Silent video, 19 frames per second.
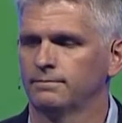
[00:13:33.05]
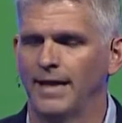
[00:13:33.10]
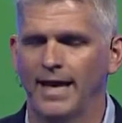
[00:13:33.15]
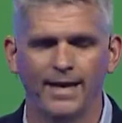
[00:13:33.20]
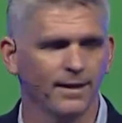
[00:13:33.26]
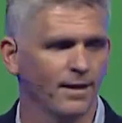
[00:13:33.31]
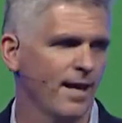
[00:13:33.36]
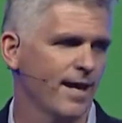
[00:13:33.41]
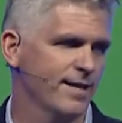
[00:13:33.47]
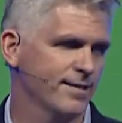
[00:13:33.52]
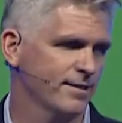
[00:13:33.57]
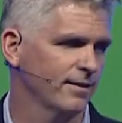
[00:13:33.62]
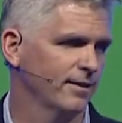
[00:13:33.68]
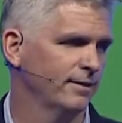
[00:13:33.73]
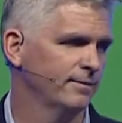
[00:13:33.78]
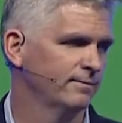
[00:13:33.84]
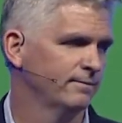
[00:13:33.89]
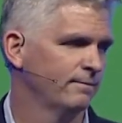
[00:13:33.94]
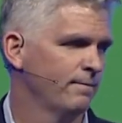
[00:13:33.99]
And lastly,
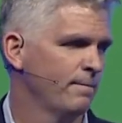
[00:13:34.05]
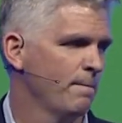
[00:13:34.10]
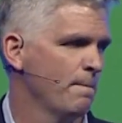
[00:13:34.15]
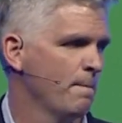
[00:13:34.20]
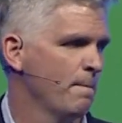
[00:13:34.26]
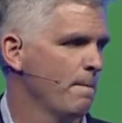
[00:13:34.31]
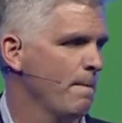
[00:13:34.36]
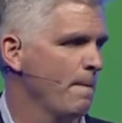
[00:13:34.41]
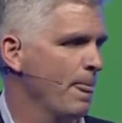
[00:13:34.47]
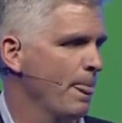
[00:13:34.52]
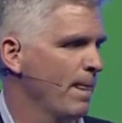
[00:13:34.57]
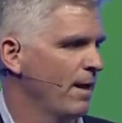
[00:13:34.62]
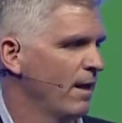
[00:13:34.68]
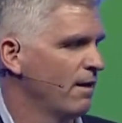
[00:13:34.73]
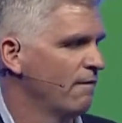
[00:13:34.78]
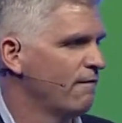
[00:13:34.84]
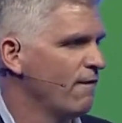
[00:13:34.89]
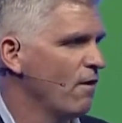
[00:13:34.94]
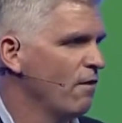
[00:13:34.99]

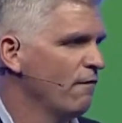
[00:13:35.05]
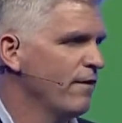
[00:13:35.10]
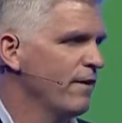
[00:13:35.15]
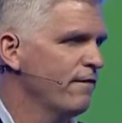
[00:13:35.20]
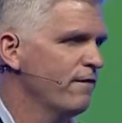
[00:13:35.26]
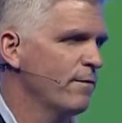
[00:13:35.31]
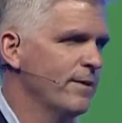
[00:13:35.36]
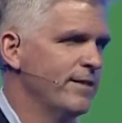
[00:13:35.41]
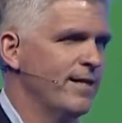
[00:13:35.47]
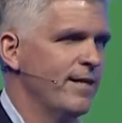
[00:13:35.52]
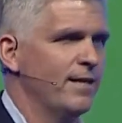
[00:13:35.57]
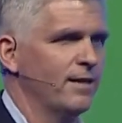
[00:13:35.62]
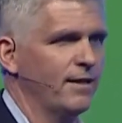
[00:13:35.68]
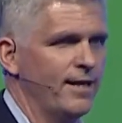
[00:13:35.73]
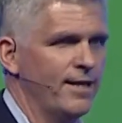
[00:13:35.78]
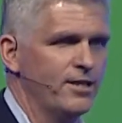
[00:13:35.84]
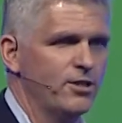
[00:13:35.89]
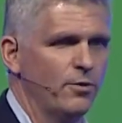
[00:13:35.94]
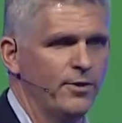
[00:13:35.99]
evolving from a data
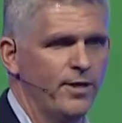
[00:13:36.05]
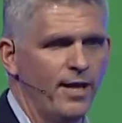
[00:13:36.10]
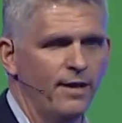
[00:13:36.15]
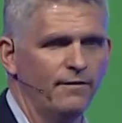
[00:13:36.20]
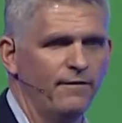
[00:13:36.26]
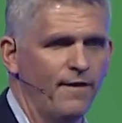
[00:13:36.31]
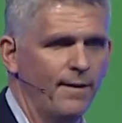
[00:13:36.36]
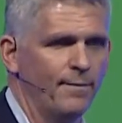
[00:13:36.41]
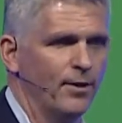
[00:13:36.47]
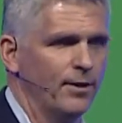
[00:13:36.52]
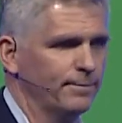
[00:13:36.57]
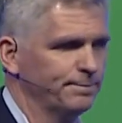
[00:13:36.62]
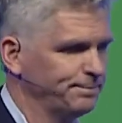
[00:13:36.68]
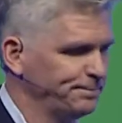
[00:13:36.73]
lake to a data fabric.